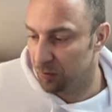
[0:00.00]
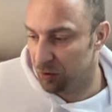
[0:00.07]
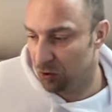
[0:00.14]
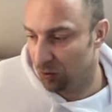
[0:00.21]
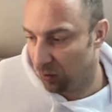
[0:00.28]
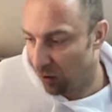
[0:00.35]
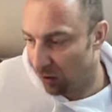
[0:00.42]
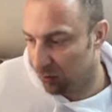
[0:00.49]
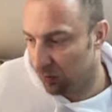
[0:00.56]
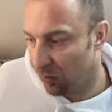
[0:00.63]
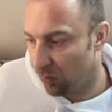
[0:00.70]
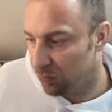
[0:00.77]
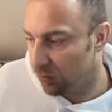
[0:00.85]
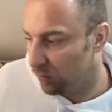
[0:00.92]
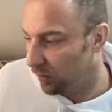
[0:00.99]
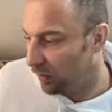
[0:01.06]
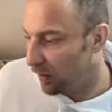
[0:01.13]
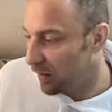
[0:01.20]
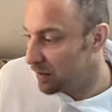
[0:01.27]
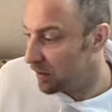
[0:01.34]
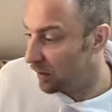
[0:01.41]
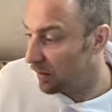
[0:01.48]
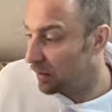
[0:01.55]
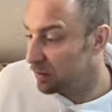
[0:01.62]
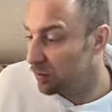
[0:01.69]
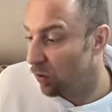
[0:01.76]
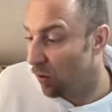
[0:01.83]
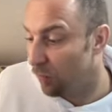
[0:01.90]
position locked also on the king side, and
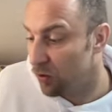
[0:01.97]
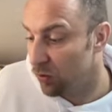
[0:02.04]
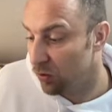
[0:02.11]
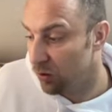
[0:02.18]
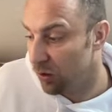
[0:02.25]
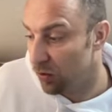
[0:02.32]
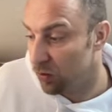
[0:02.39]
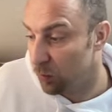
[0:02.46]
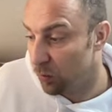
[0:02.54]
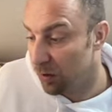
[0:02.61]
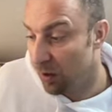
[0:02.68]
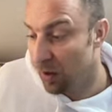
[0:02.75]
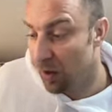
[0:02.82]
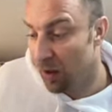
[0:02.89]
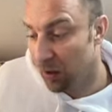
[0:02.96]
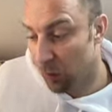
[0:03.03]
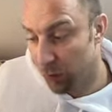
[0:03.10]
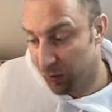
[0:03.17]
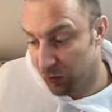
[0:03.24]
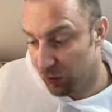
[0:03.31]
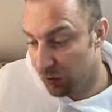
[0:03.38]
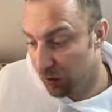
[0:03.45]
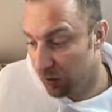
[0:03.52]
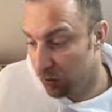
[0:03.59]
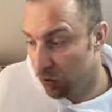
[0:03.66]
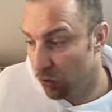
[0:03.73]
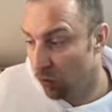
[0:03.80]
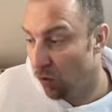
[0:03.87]
Stockfish continues with queen to d
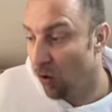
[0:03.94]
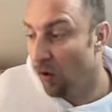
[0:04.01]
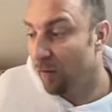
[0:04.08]
two.